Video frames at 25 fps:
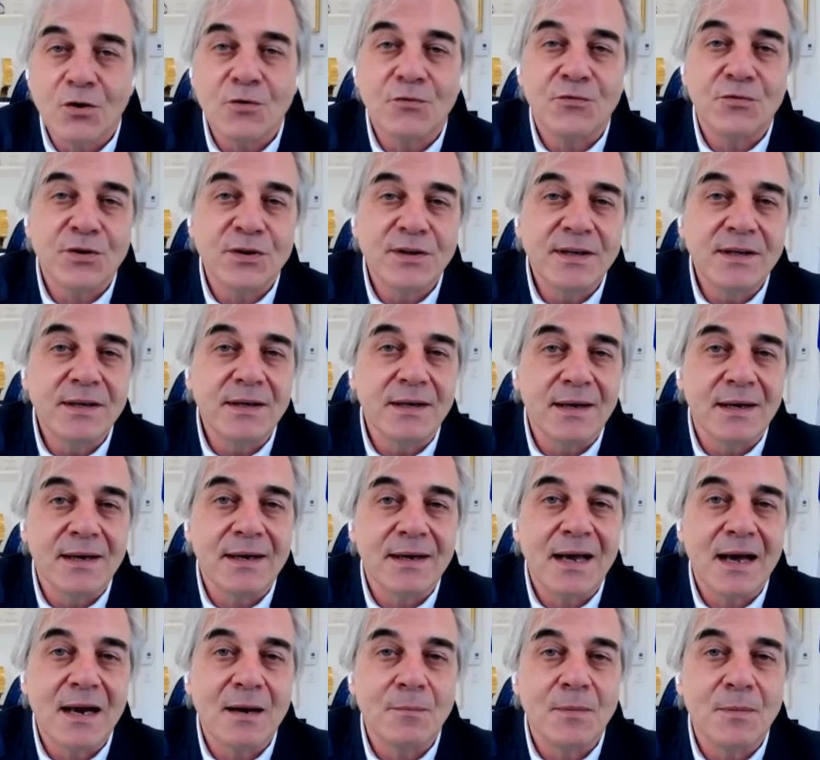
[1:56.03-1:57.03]
Quebec
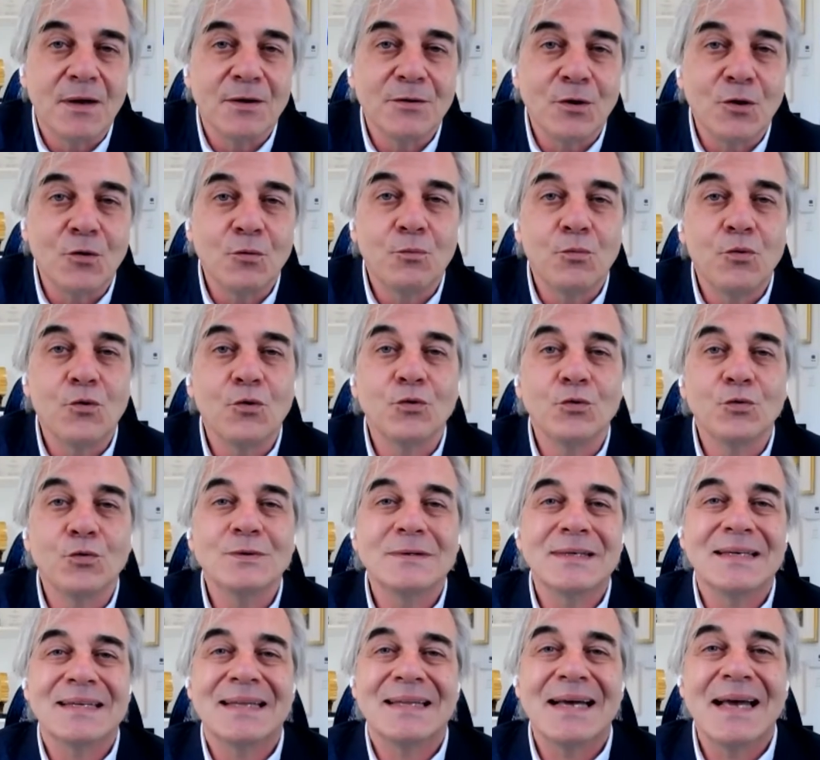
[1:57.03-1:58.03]
is also
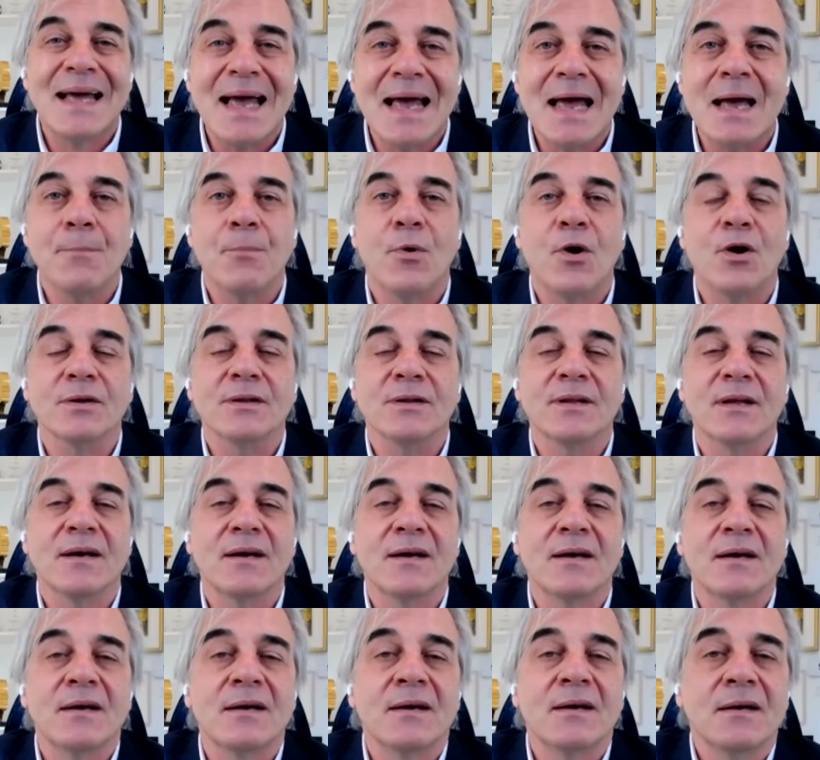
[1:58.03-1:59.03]
involved in the
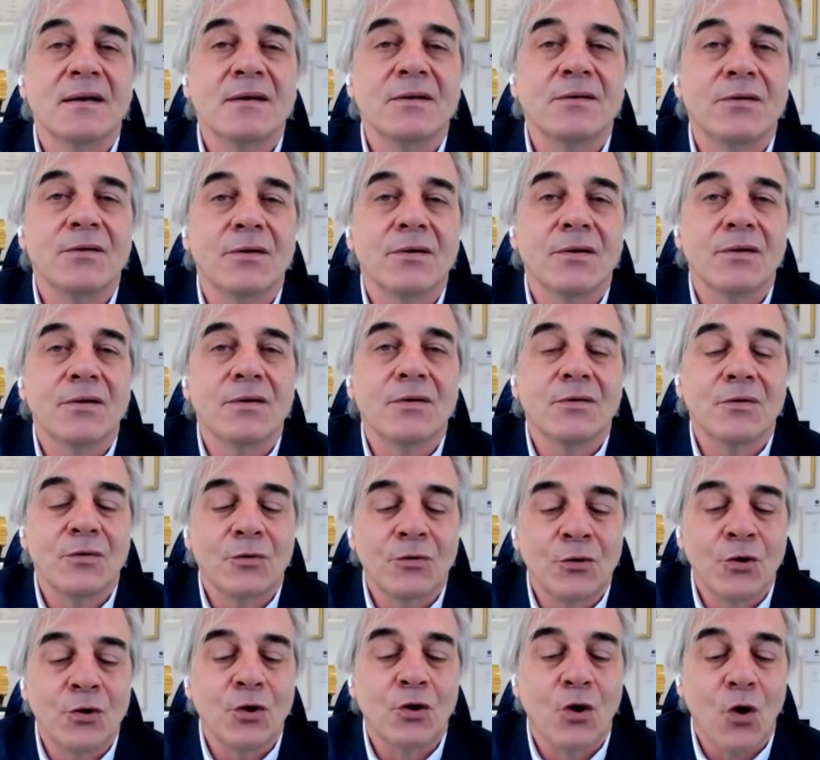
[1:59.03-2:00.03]
Francophonie, and for
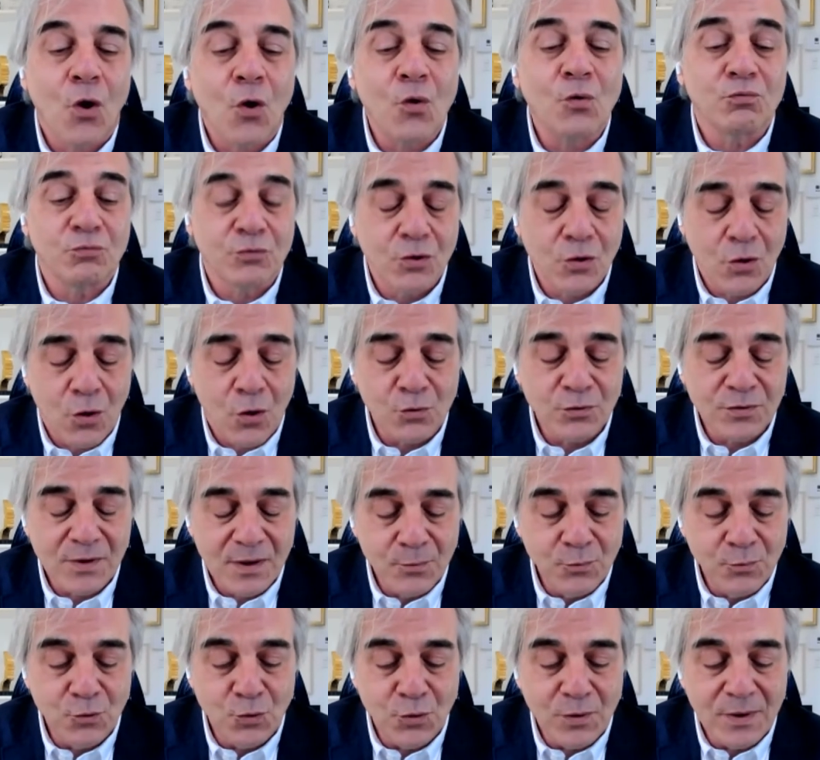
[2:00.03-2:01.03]
us it was important to
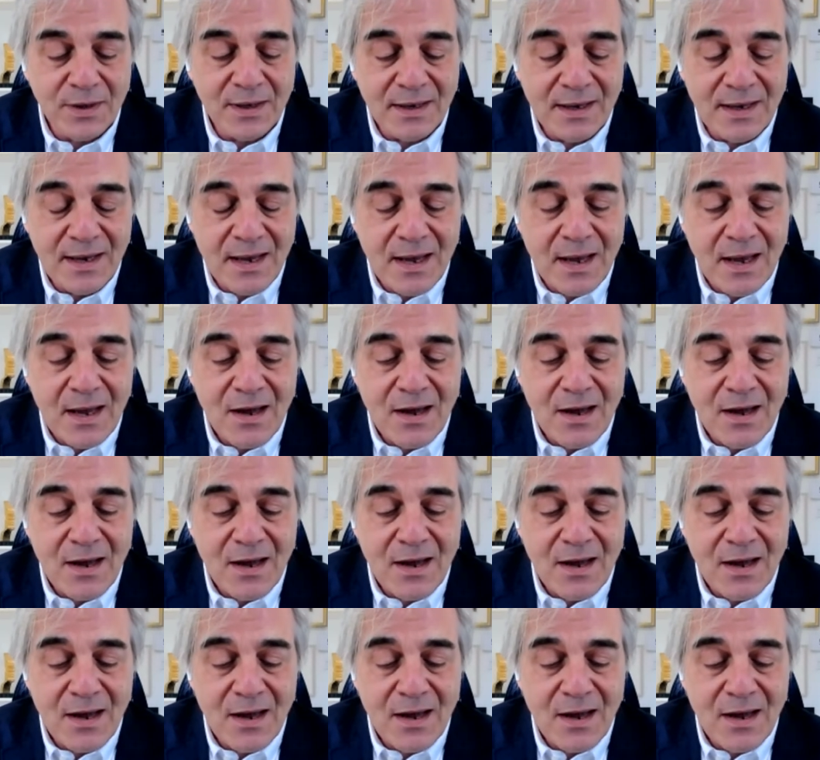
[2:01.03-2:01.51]
contribute.